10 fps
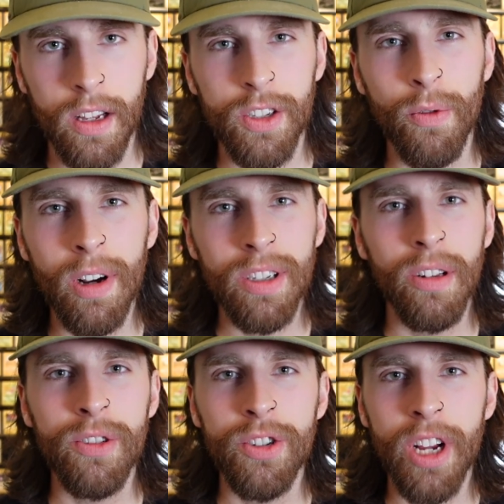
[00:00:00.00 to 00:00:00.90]
So
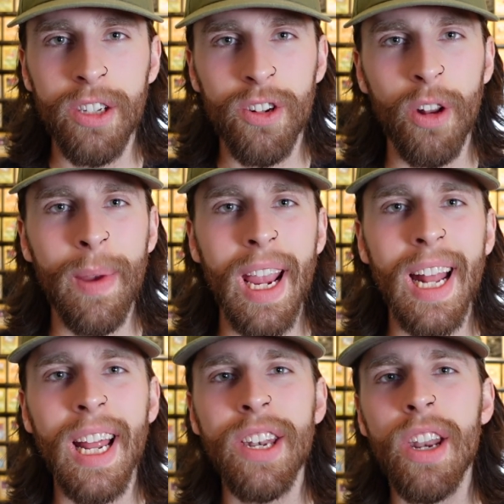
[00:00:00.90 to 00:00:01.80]
resolution chain is going to be
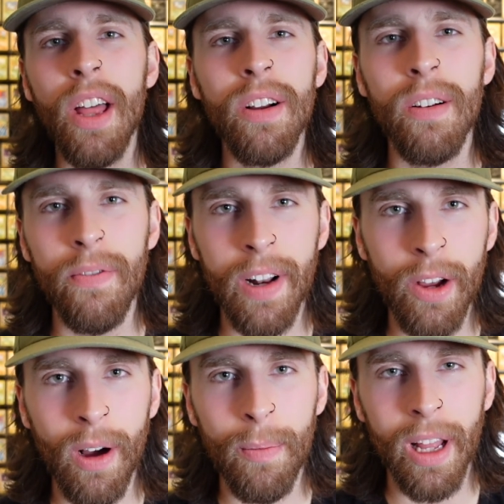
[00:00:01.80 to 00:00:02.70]
in another
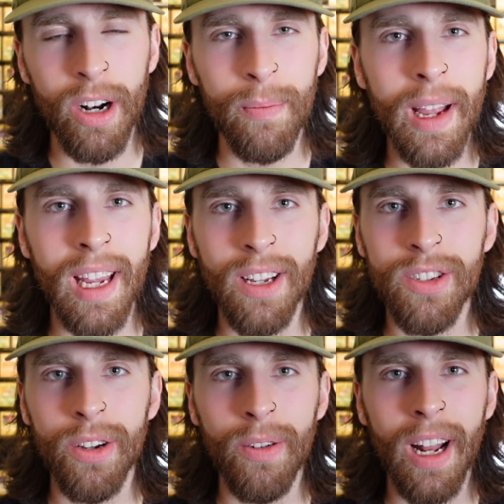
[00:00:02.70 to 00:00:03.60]
video I plan on making
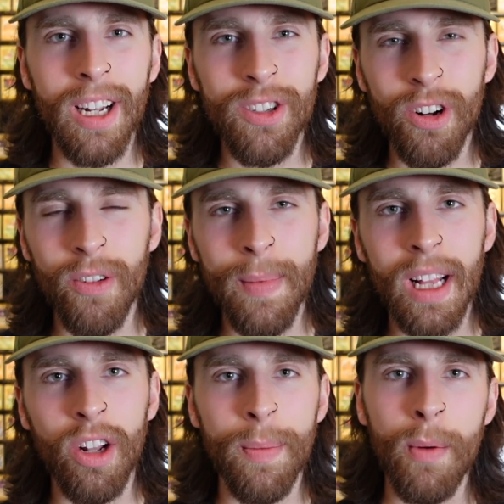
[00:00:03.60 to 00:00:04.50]
soon, and it's going to be a
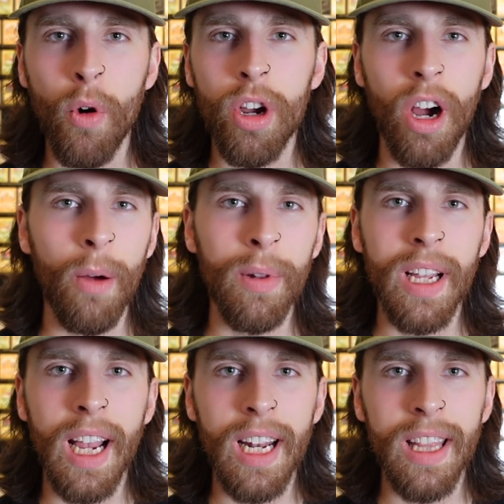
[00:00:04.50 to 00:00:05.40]
little bit more
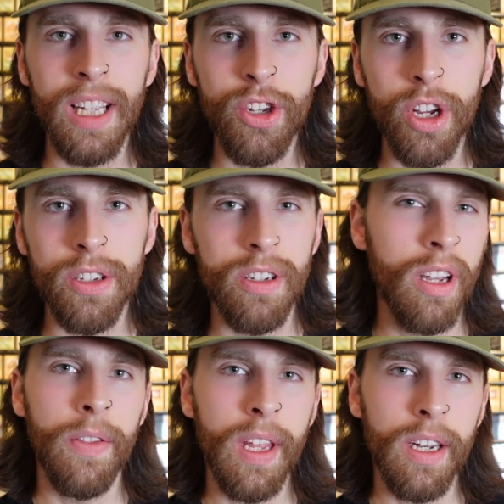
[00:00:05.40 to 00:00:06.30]
complicated than
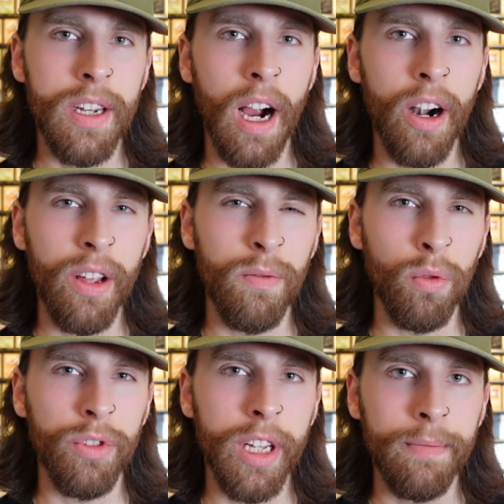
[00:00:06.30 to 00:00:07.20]
just the entirety of
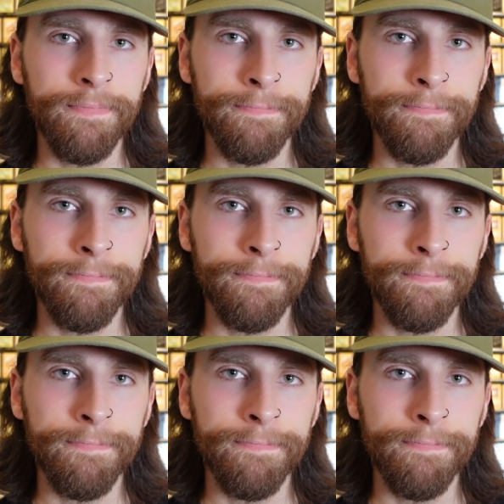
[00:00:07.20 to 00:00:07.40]
Rule 10.